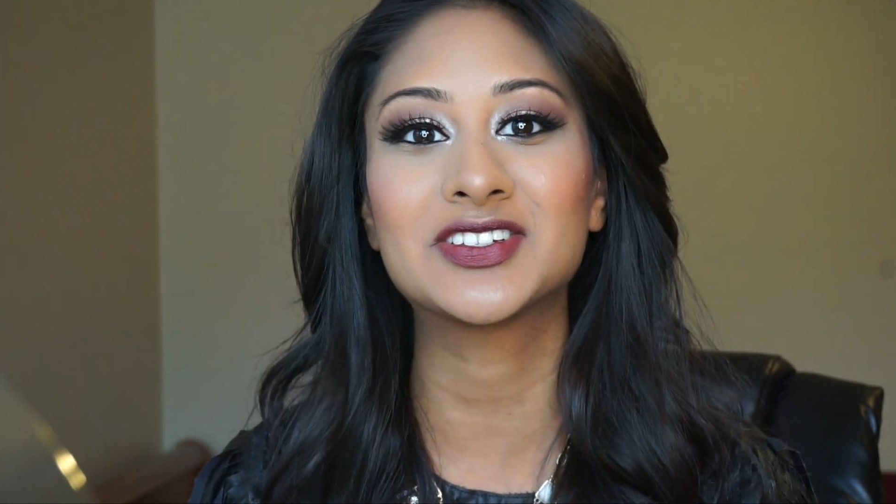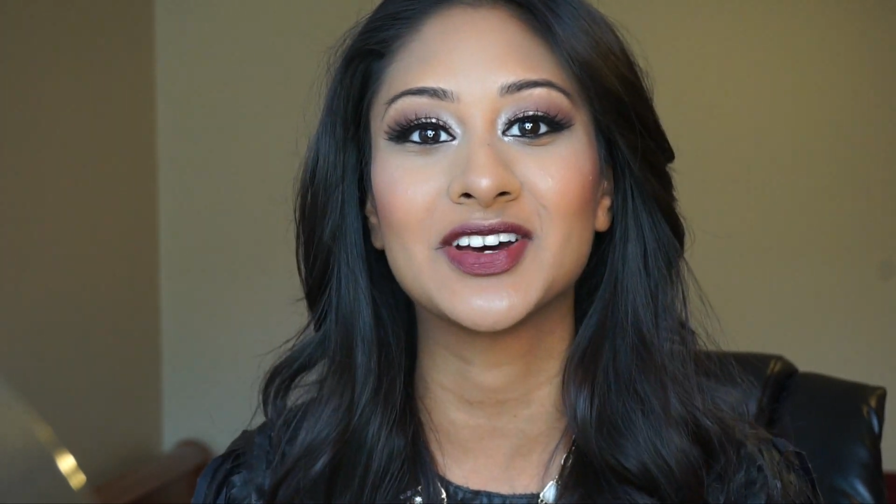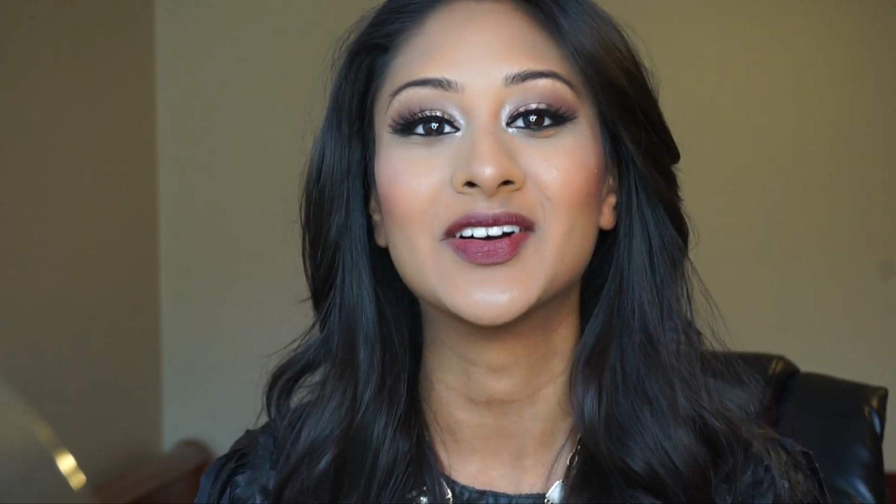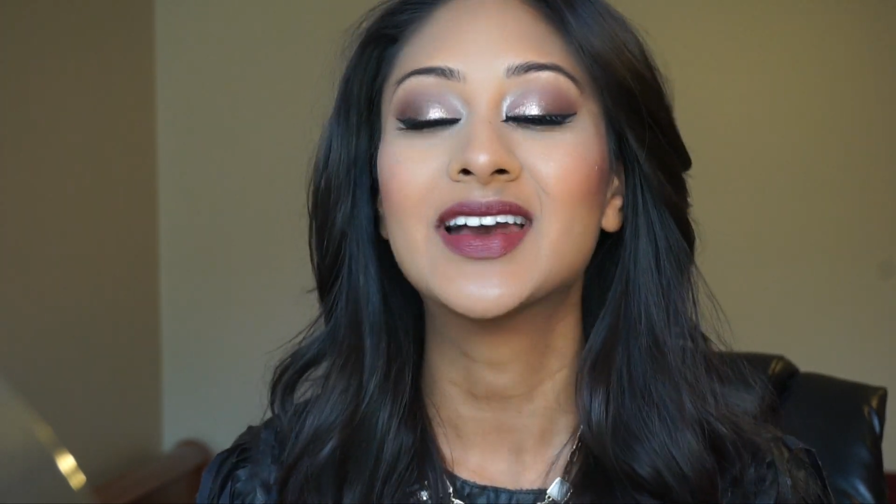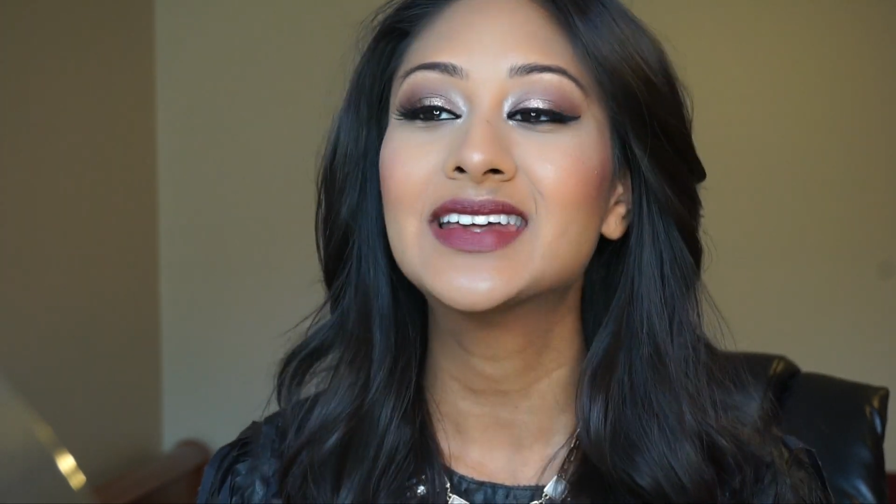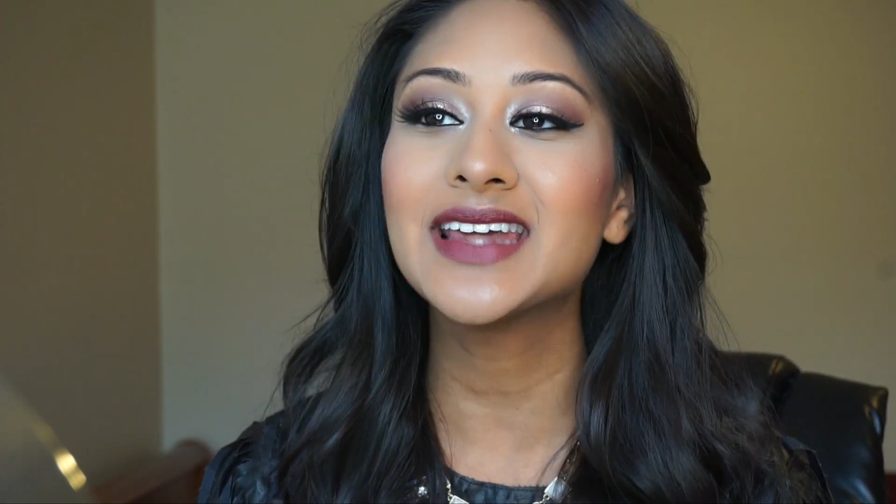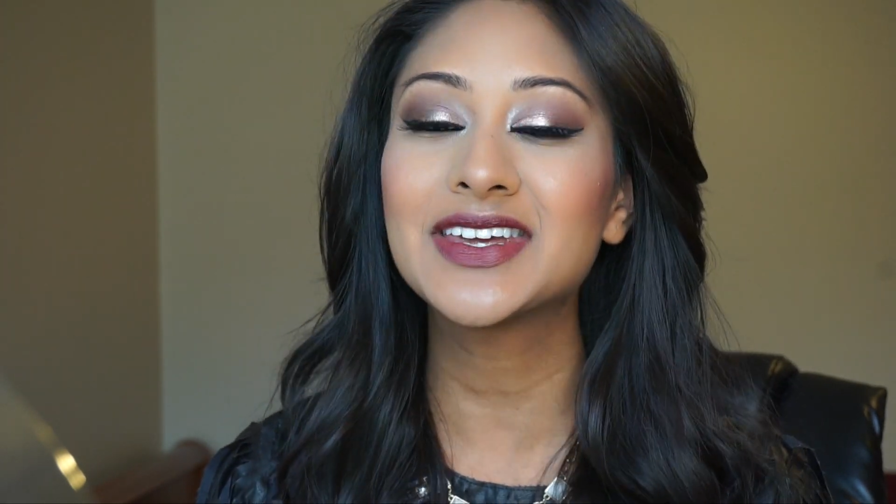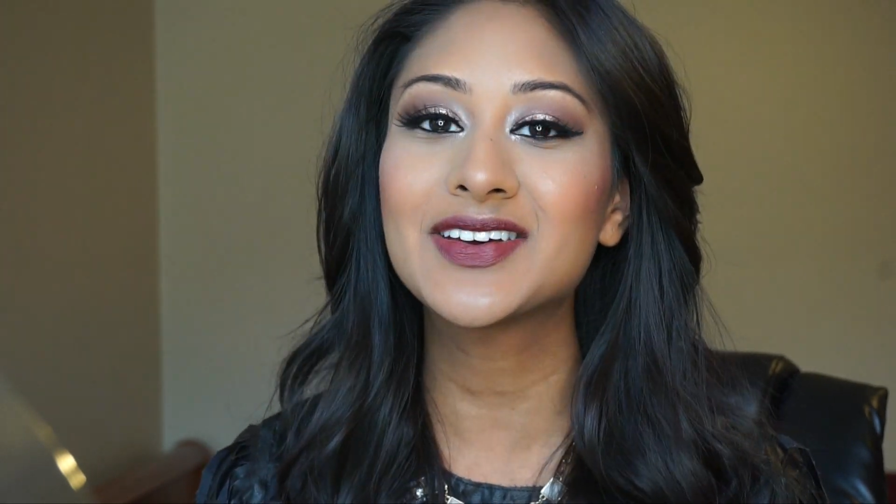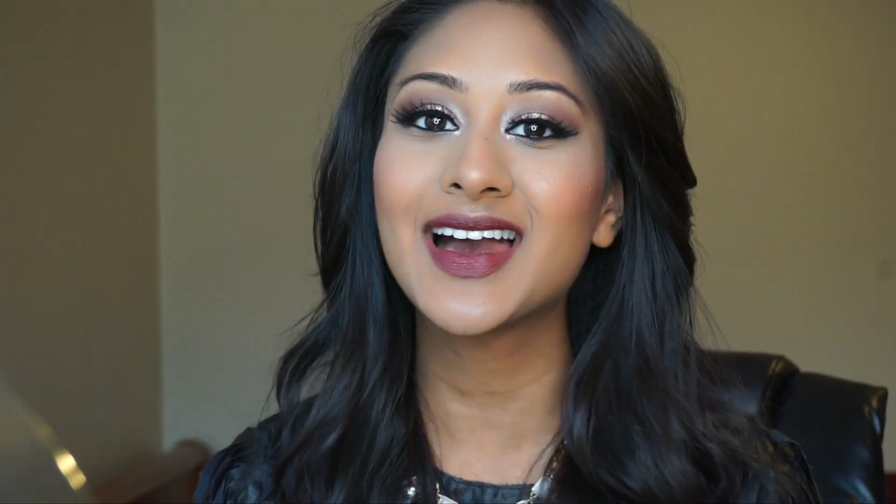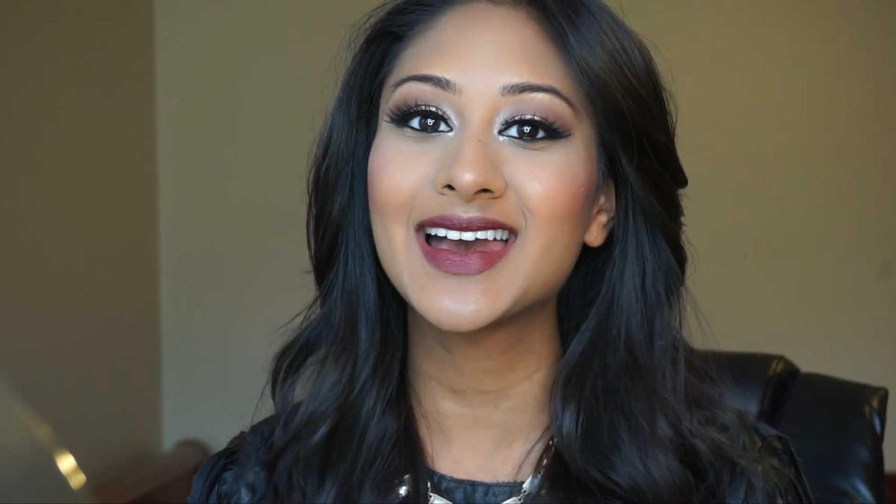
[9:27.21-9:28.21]
So thank
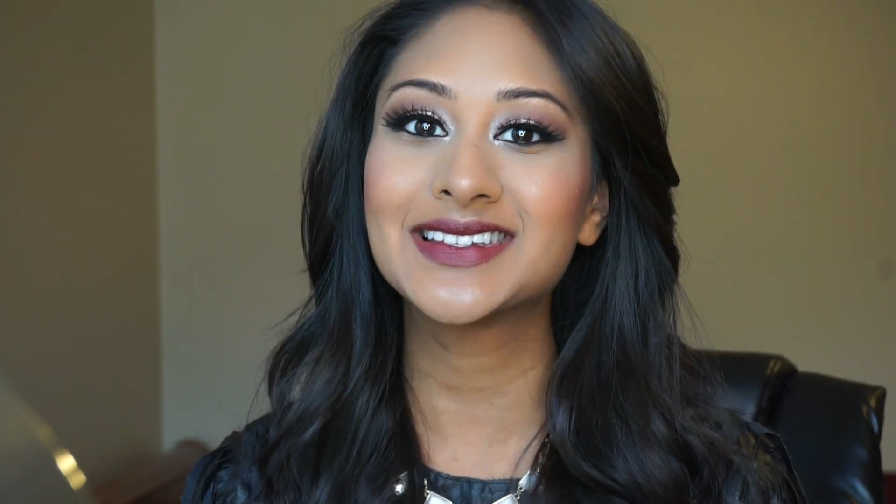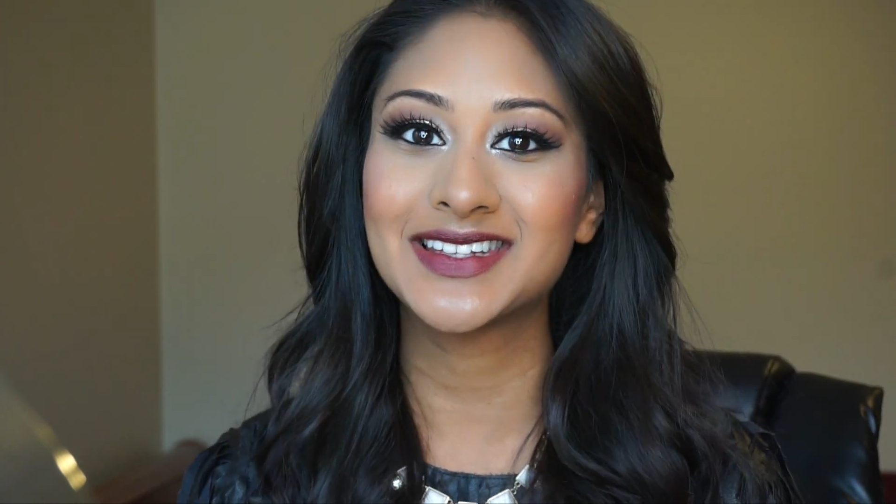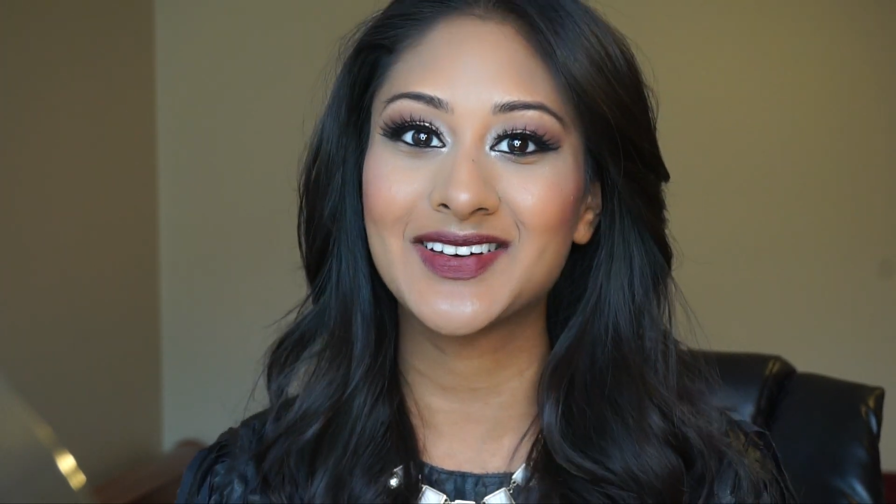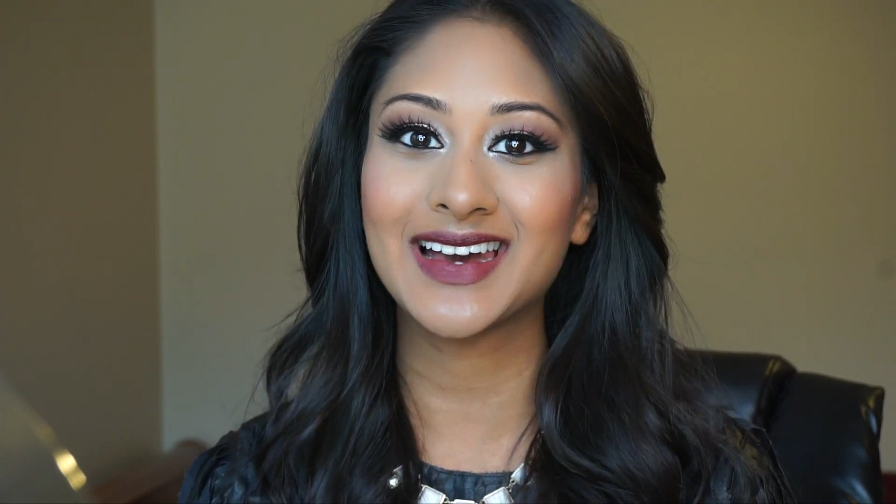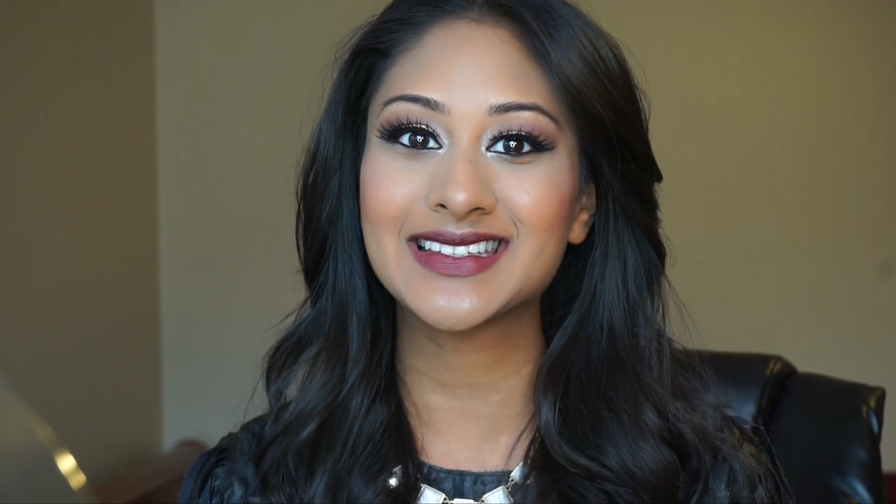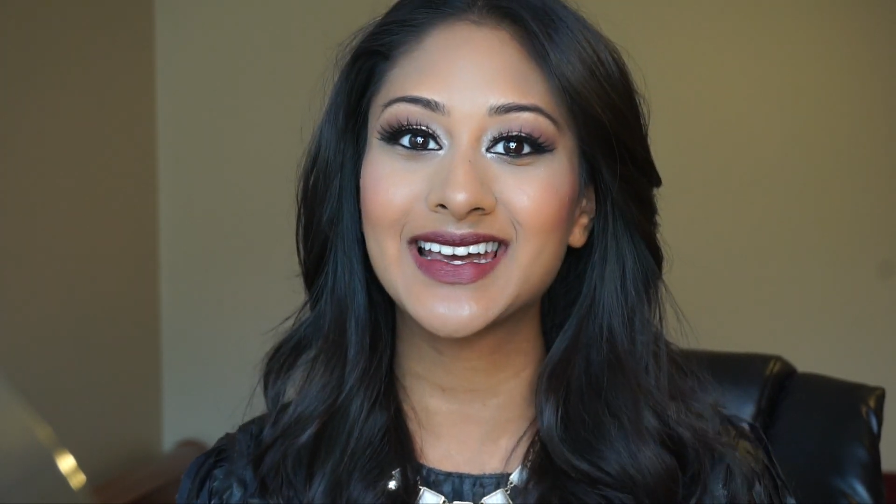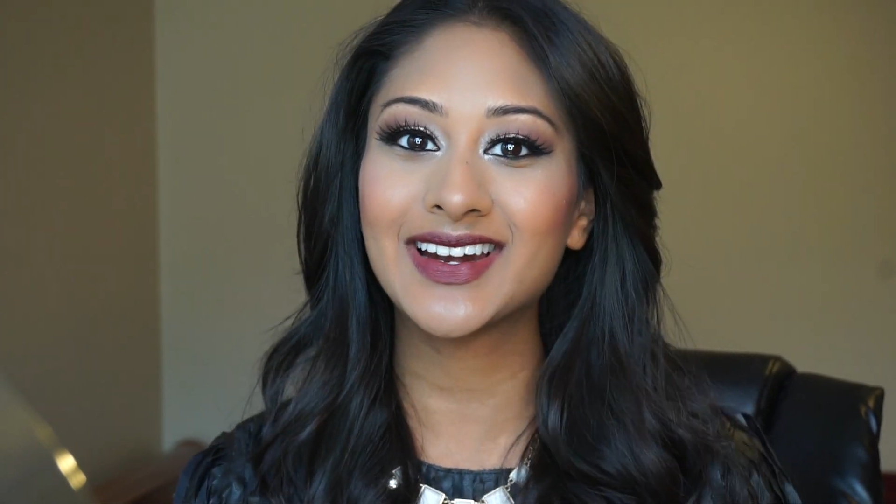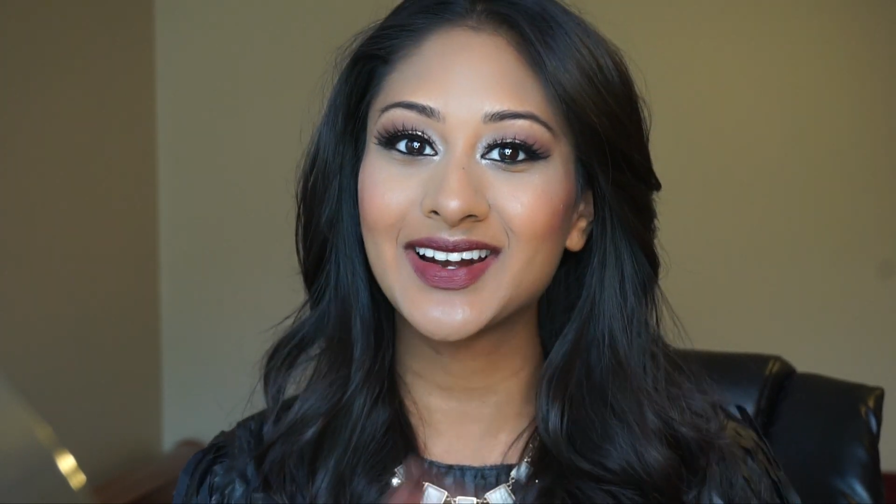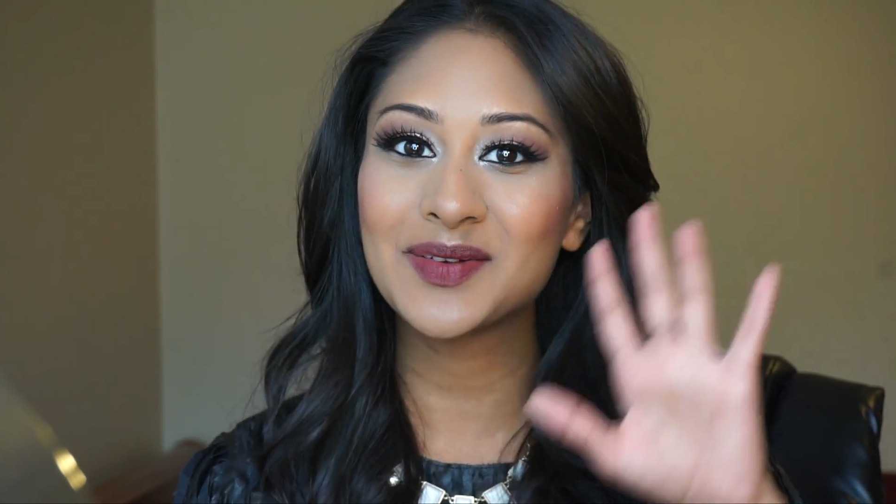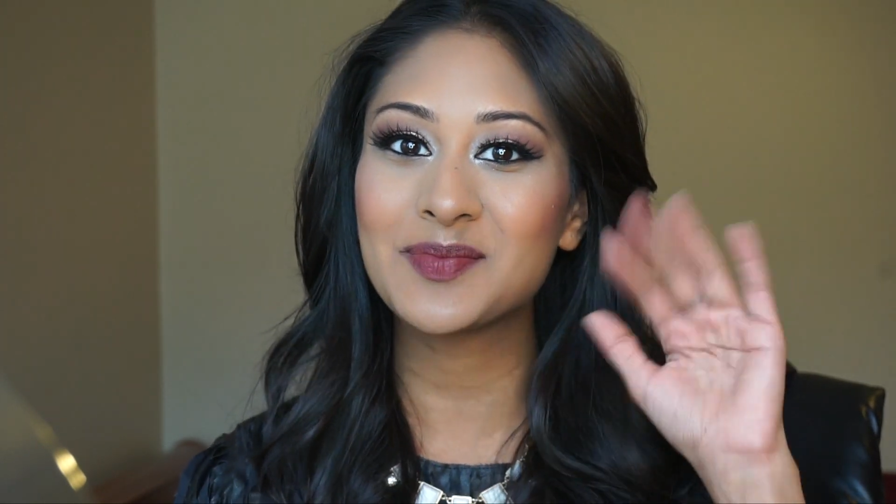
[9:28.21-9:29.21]
you guys. See you guys later.